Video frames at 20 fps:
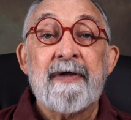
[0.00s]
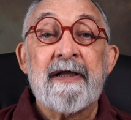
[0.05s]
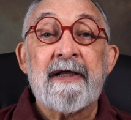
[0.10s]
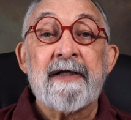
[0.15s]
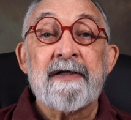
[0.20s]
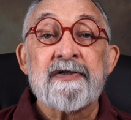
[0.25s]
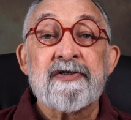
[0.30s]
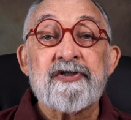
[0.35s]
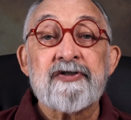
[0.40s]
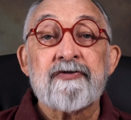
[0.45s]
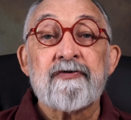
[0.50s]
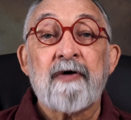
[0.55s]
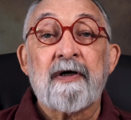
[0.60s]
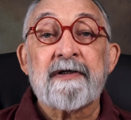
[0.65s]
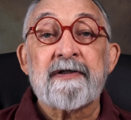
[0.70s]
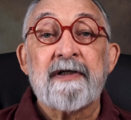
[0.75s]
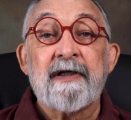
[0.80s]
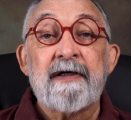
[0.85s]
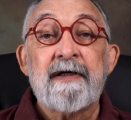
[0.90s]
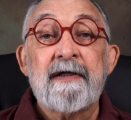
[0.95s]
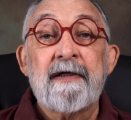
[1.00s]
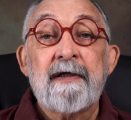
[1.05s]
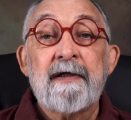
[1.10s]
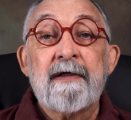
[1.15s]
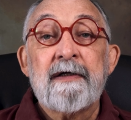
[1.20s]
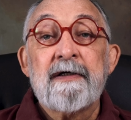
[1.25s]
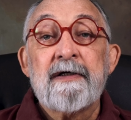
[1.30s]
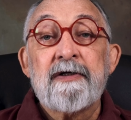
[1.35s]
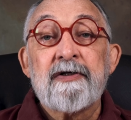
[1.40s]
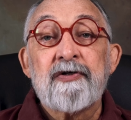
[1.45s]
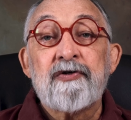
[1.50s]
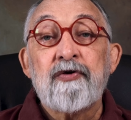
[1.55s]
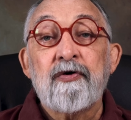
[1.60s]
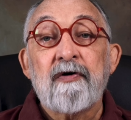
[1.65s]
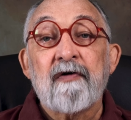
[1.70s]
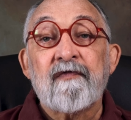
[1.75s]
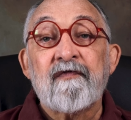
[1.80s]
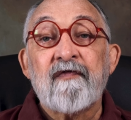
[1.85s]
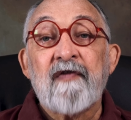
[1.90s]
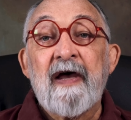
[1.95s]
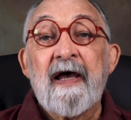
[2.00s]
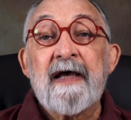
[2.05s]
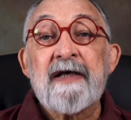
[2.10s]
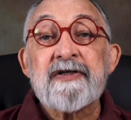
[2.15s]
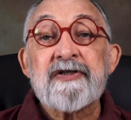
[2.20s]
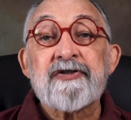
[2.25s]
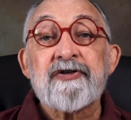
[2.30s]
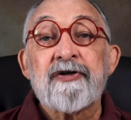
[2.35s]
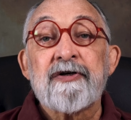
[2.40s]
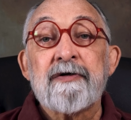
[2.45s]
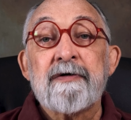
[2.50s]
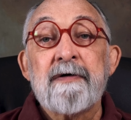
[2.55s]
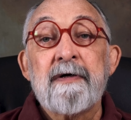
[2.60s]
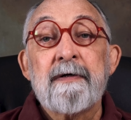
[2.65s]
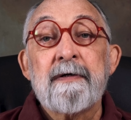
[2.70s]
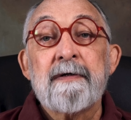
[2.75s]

constructed to a faster,